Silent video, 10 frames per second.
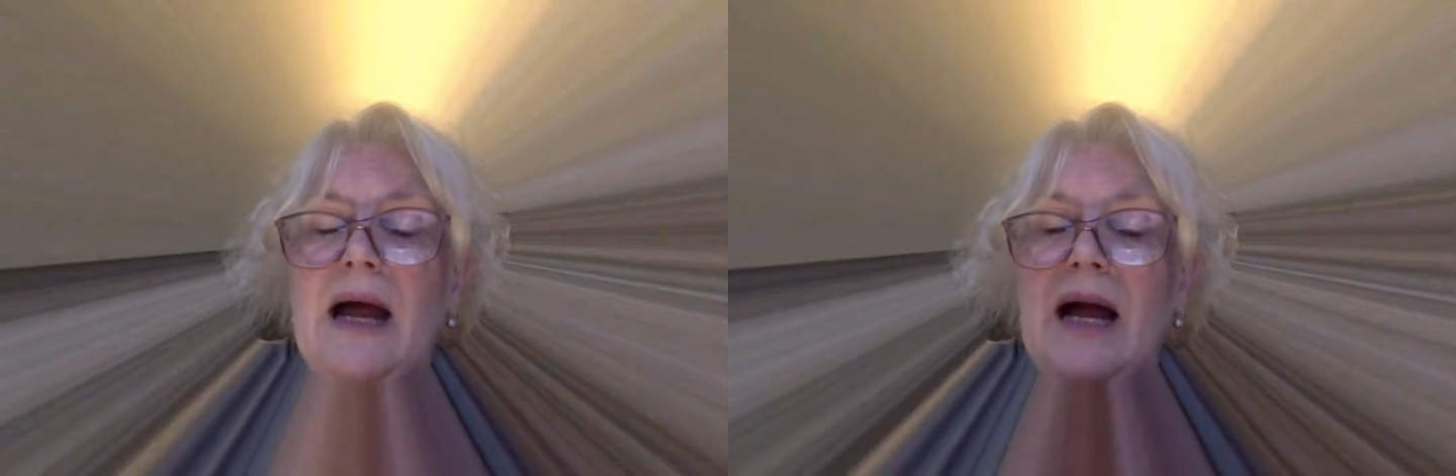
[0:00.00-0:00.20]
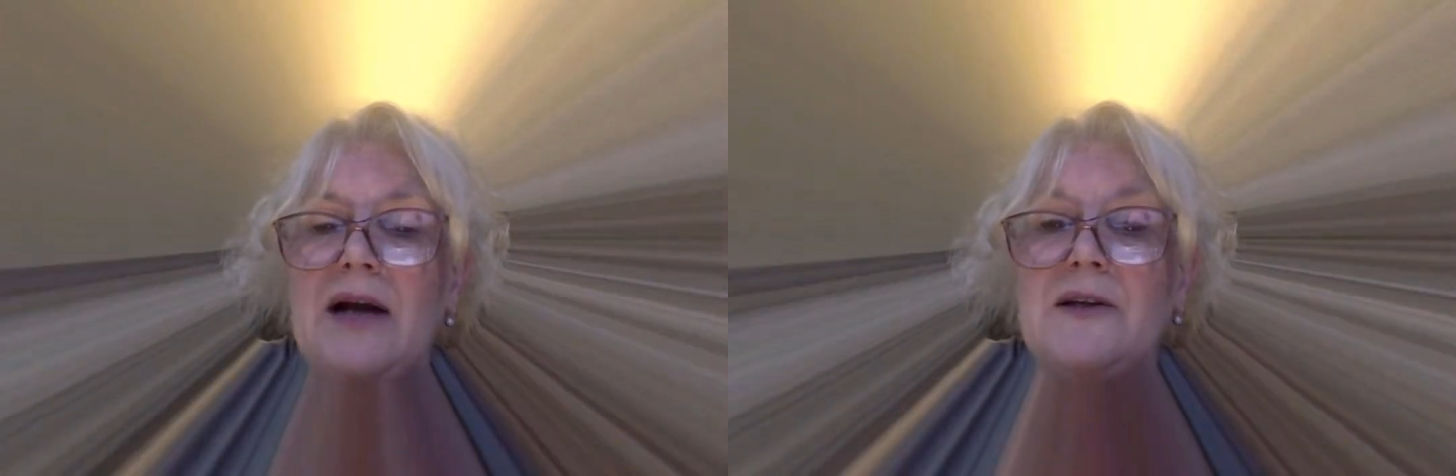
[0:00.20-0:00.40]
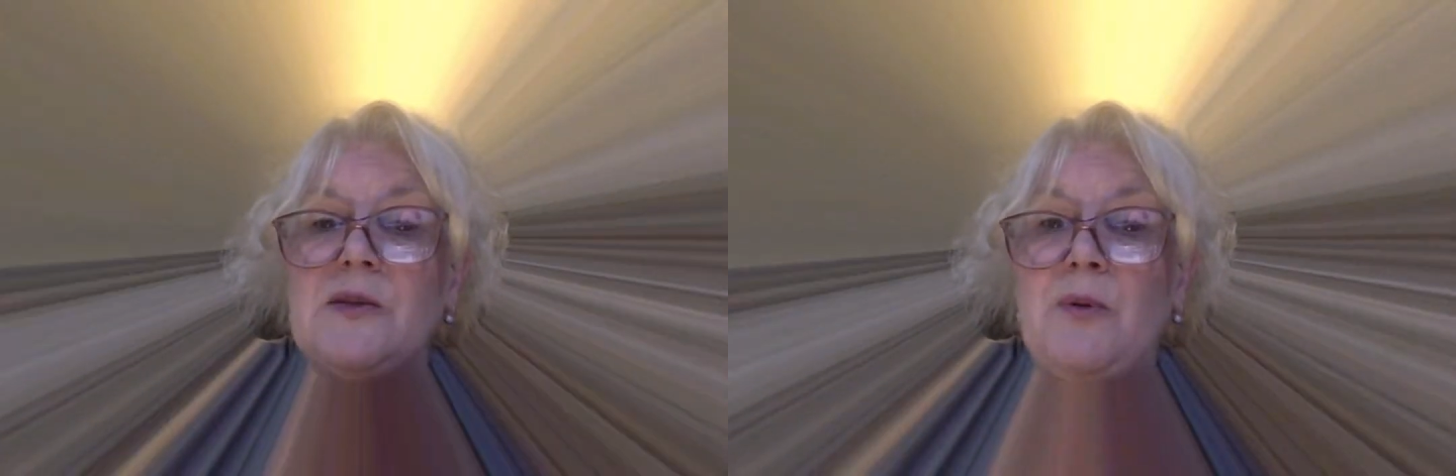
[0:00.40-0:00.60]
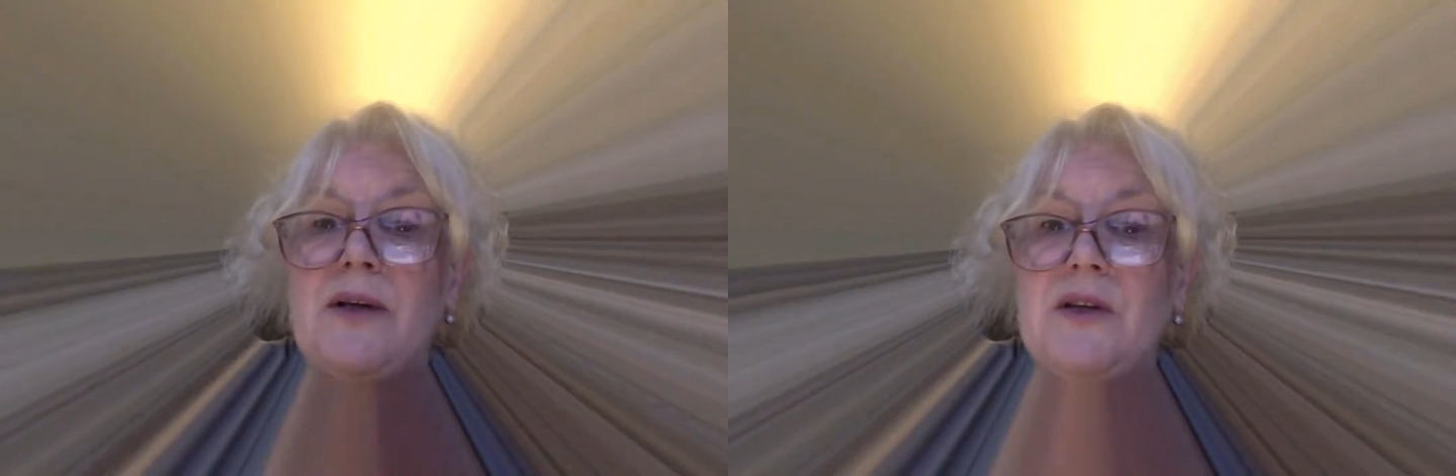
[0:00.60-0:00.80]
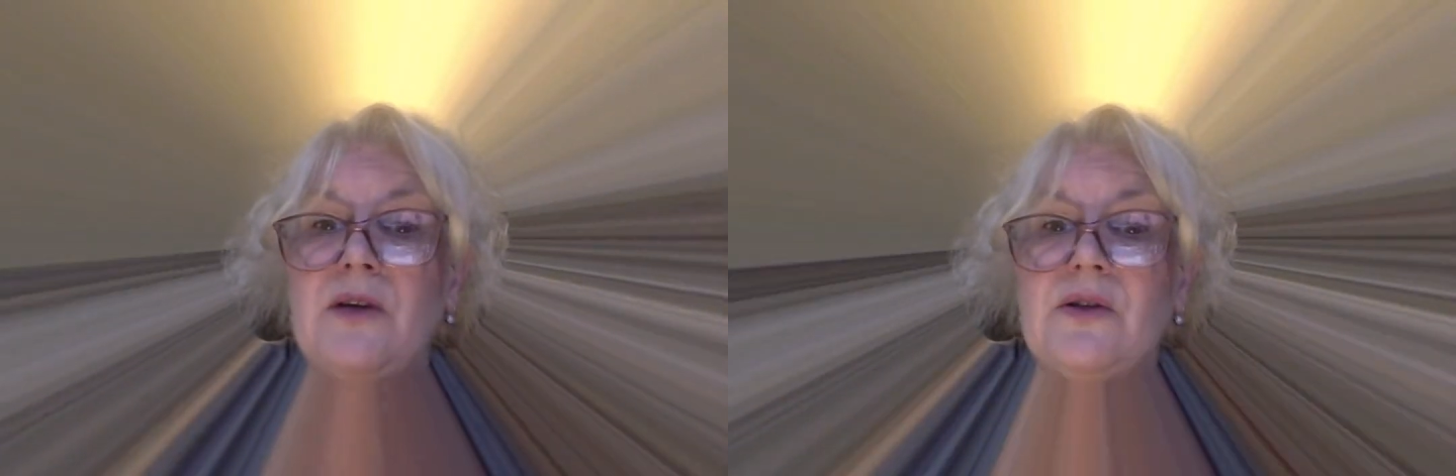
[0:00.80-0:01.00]
and
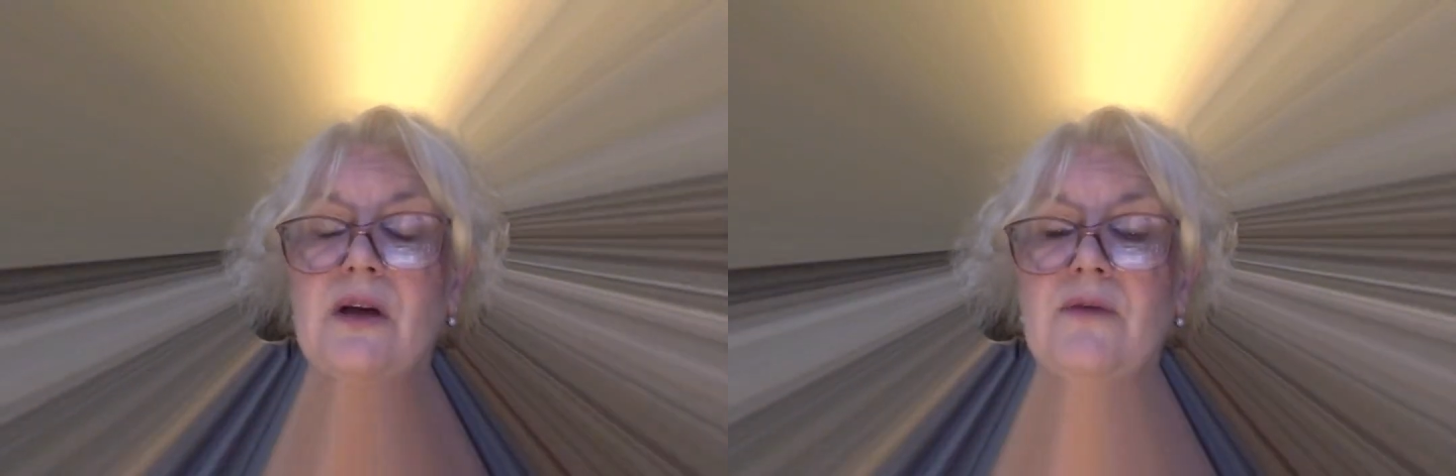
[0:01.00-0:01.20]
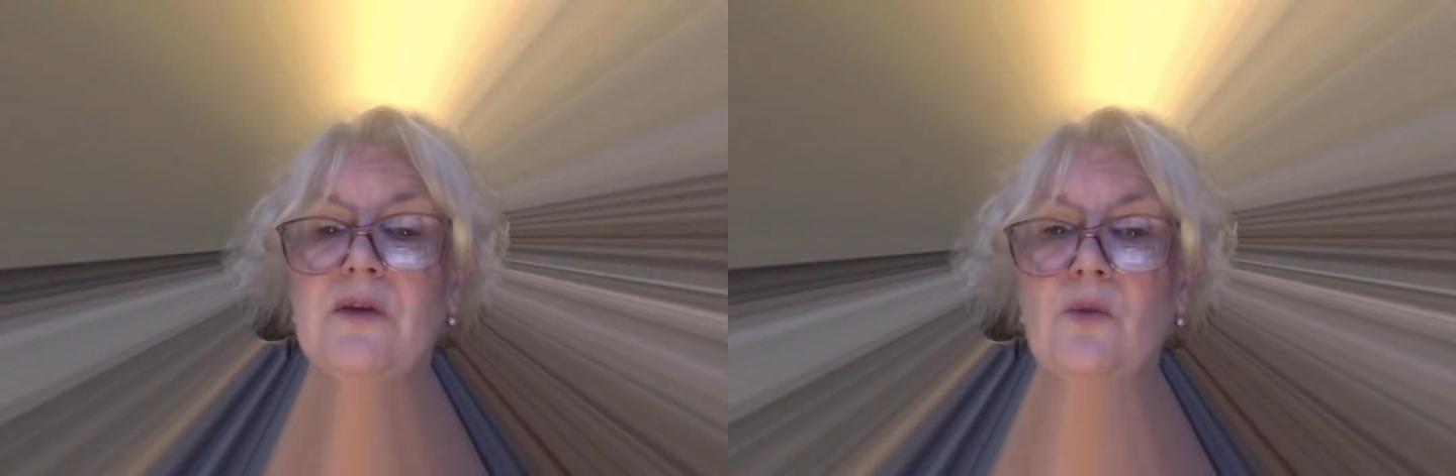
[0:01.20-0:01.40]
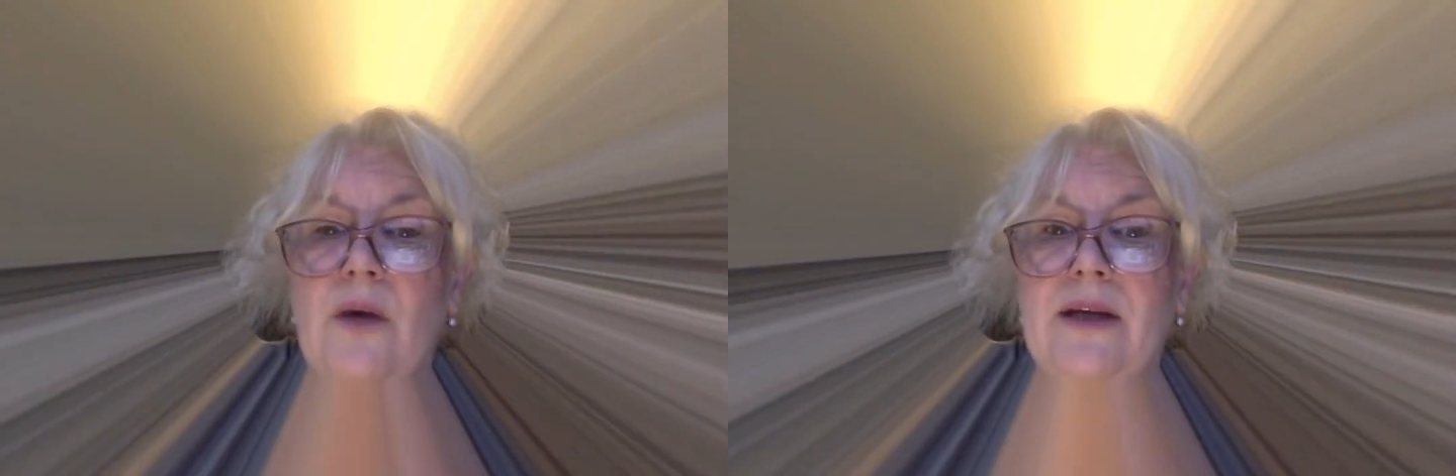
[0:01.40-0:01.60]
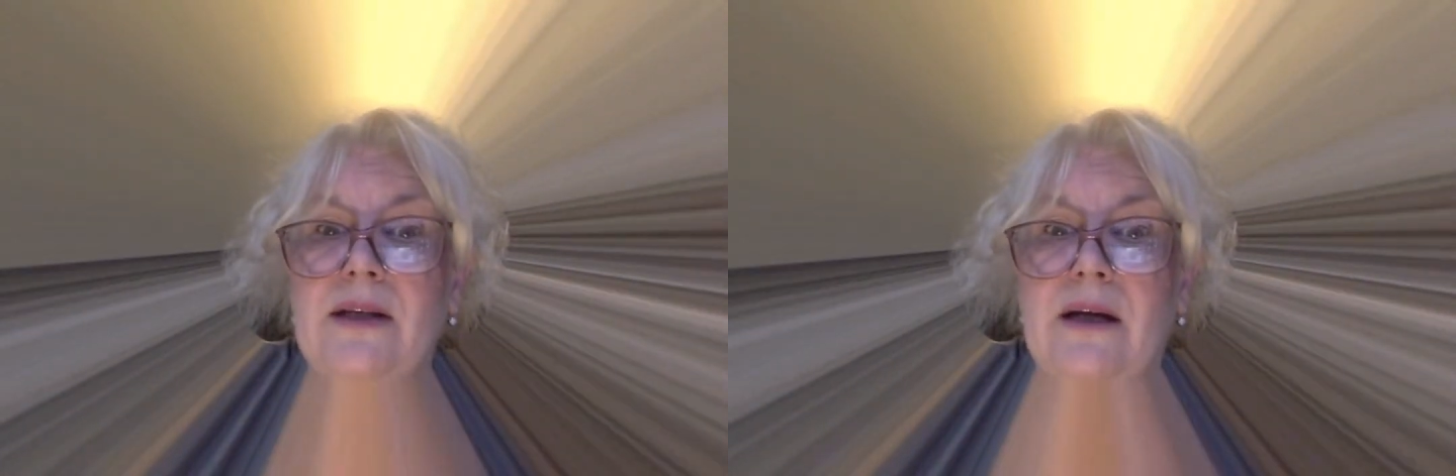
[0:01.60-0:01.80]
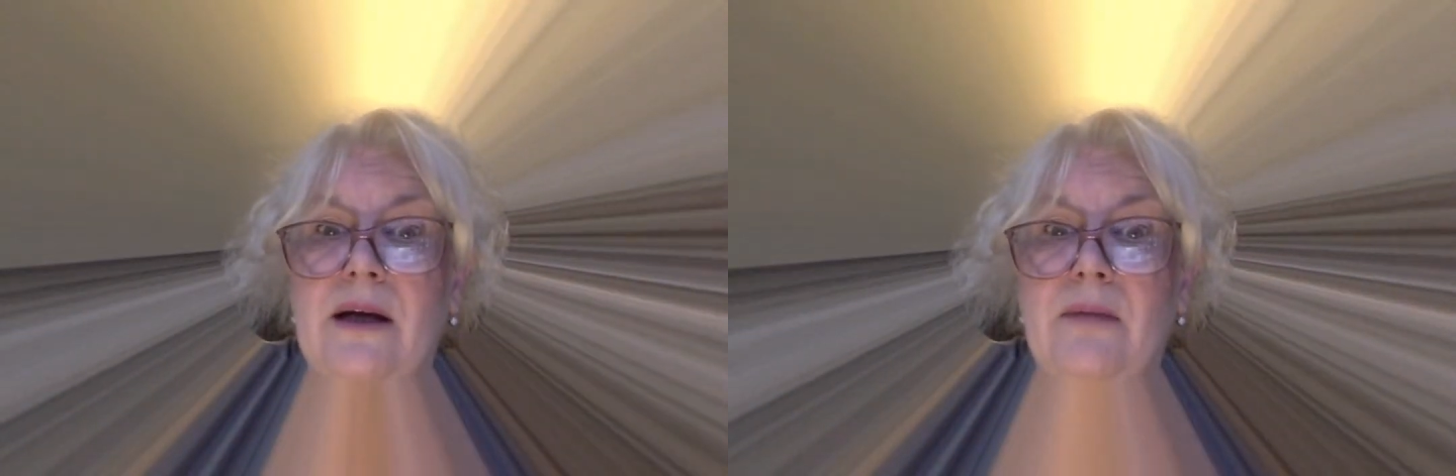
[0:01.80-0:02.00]
expressing yourselves in ways
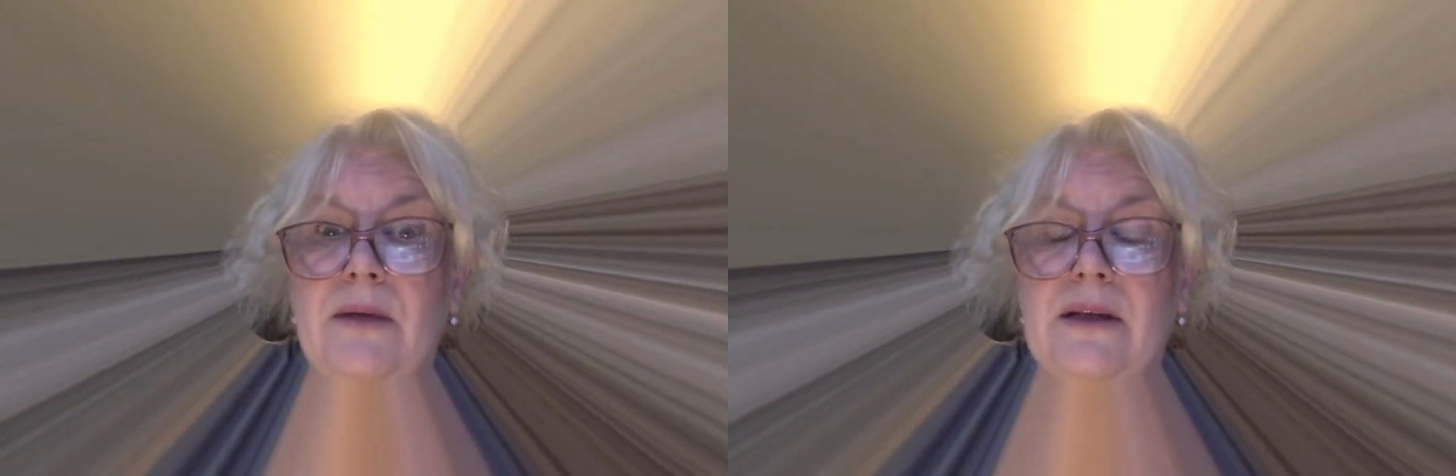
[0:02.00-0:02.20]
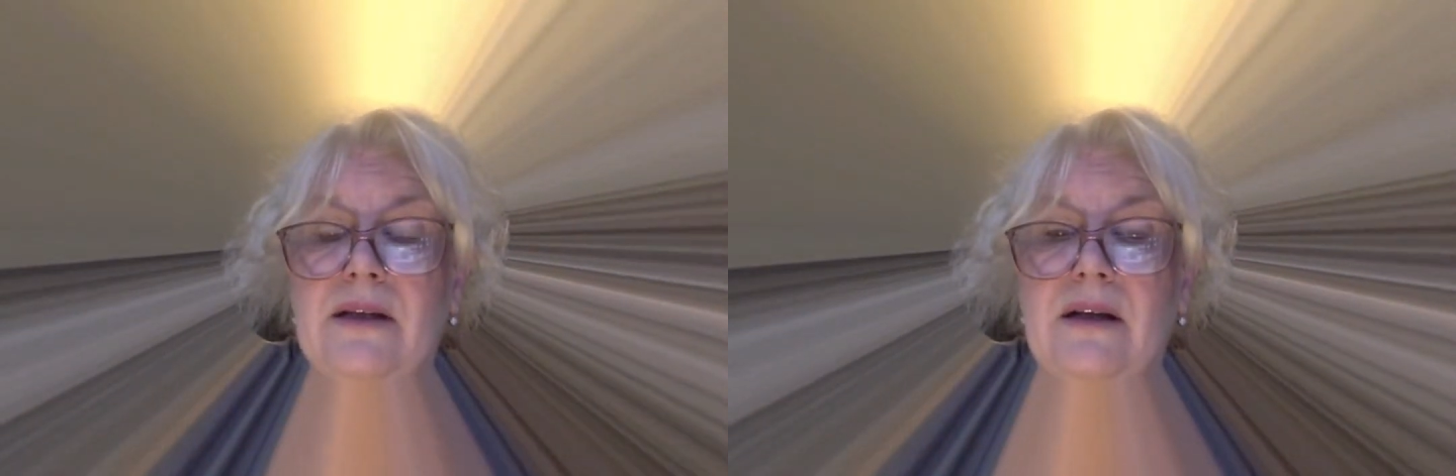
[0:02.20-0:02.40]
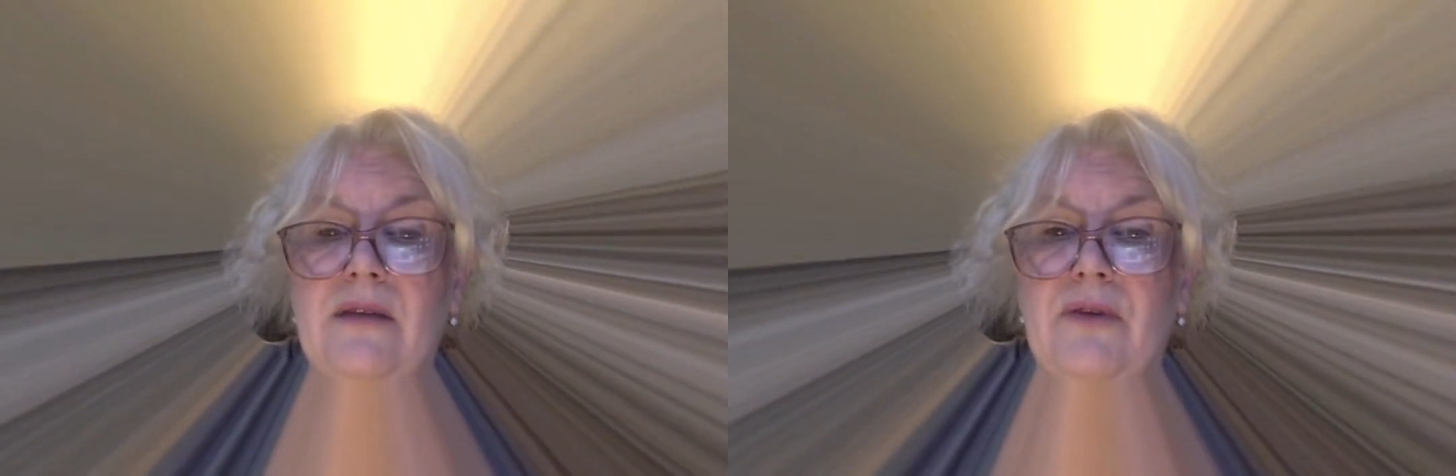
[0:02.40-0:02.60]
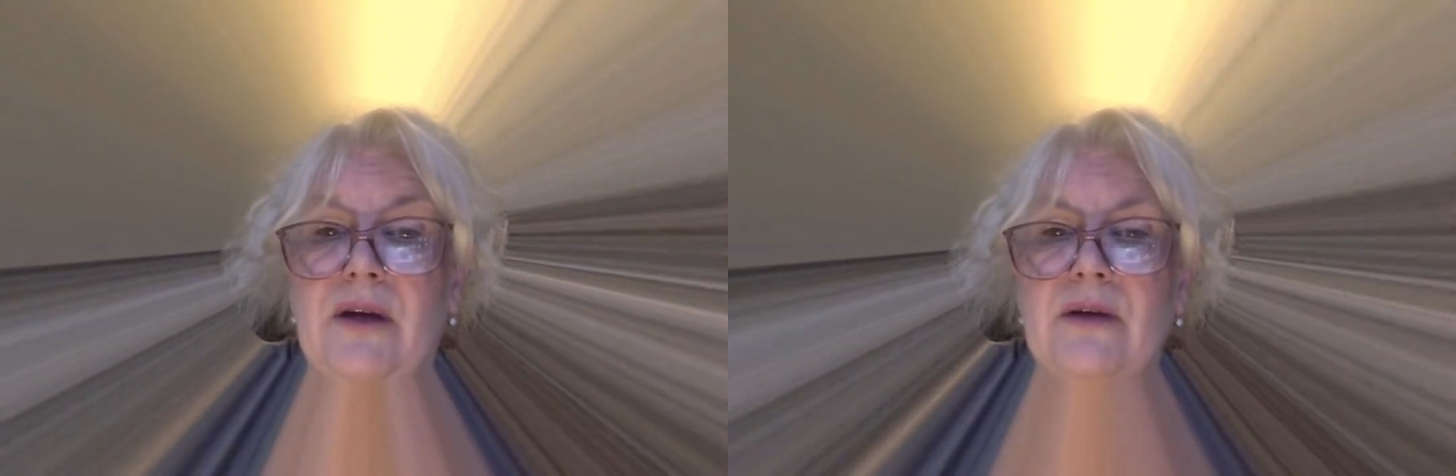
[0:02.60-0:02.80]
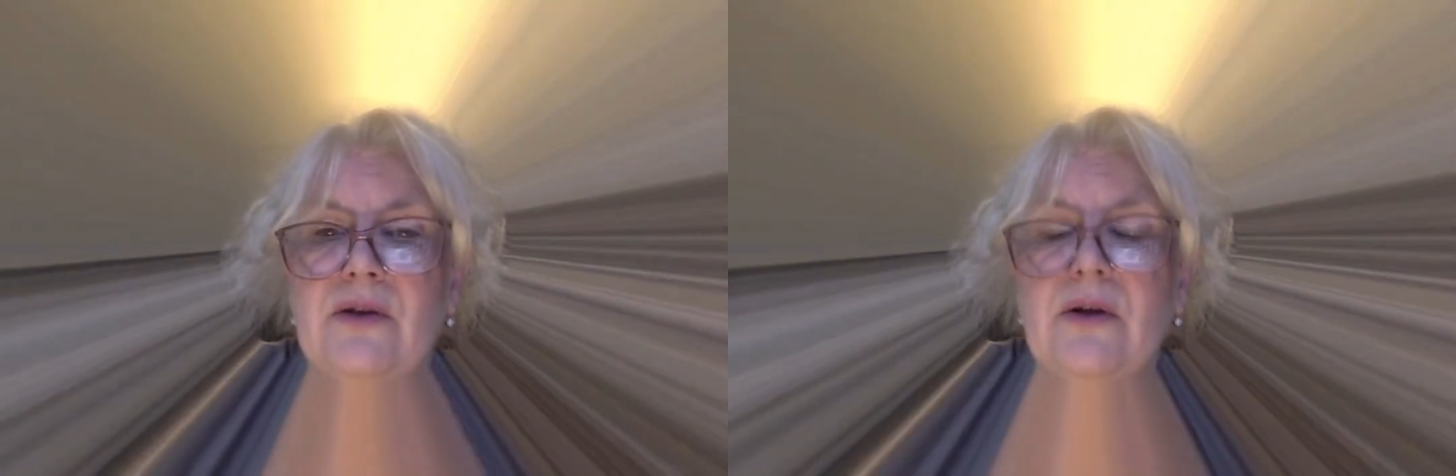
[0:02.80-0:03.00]
that can be significant.